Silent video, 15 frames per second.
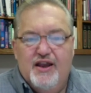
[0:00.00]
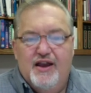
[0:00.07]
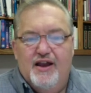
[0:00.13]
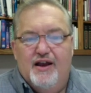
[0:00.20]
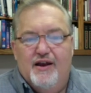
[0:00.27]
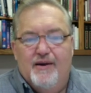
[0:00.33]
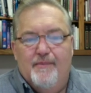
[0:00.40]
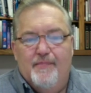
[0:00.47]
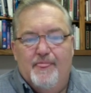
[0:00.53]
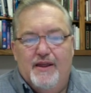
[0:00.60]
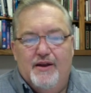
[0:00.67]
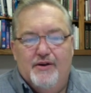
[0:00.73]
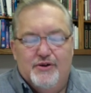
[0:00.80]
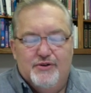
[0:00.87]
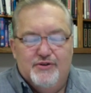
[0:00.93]
I
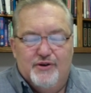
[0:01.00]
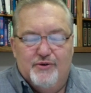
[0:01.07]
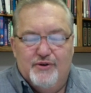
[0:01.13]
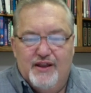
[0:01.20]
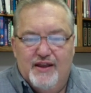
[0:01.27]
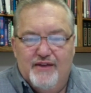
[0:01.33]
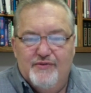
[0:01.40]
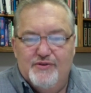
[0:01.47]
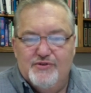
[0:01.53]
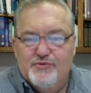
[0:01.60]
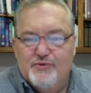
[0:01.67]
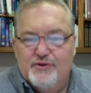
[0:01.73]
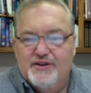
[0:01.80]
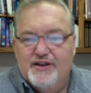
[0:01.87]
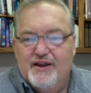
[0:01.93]
heard Tony Evans
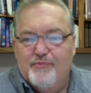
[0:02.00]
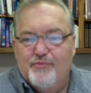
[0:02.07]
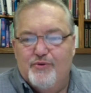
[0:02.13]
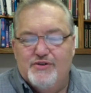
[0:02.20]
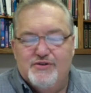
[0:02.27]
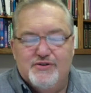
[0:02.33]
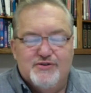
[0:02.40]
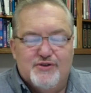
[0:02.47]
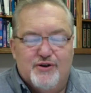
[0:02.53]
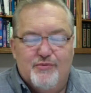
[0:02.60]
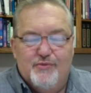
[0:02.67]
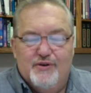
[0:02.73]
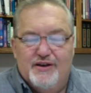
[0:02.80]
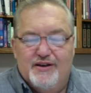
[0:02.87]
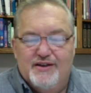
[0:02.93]
one time preach a
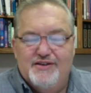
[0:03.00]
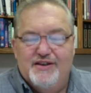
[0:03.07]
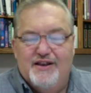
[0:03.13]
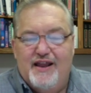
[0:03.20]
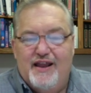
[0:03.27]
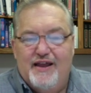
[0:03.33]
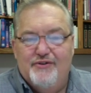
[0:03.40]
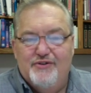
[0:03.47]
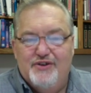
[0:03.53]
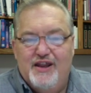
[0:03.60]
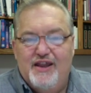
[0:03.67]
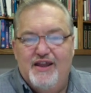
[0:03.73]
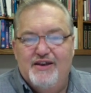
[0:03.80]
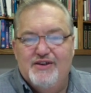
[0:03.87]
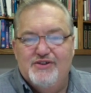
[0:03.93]
sermon, and he said, "How
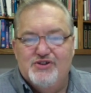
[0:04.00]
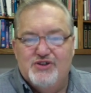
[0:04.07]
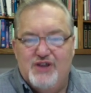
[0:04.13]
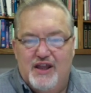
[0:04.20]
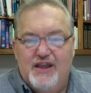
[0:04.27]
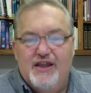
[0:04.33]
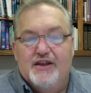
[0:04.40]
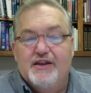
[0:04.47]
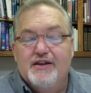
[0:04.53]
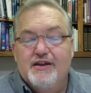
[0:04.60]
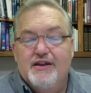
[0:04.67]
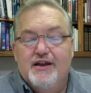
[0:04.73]
dead is dead?"